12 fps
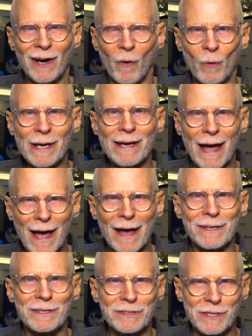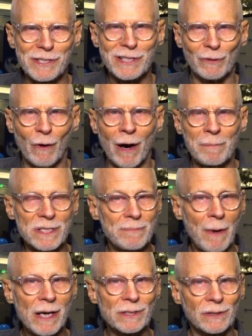we had to show up,
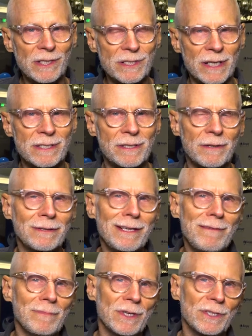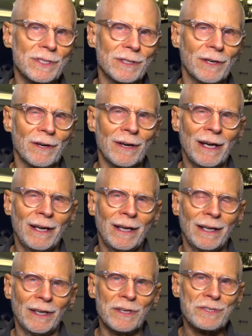especially since the theme this year
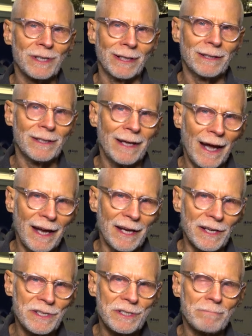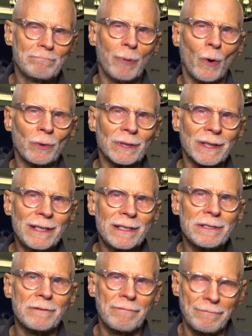is Engage, boldly
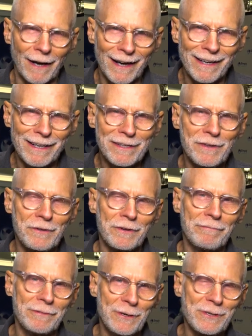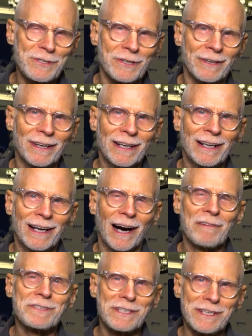defining the future
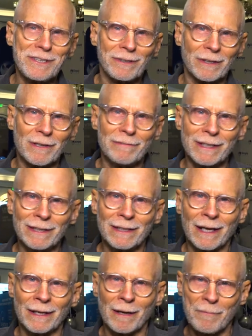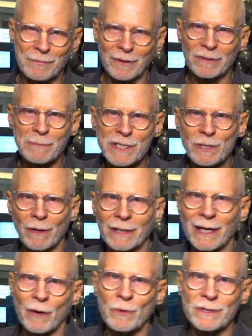of senior living. And I'm thrilled to be joined
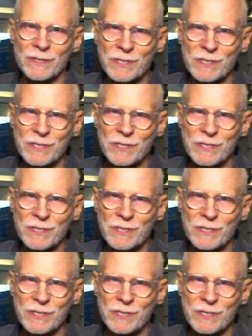now with the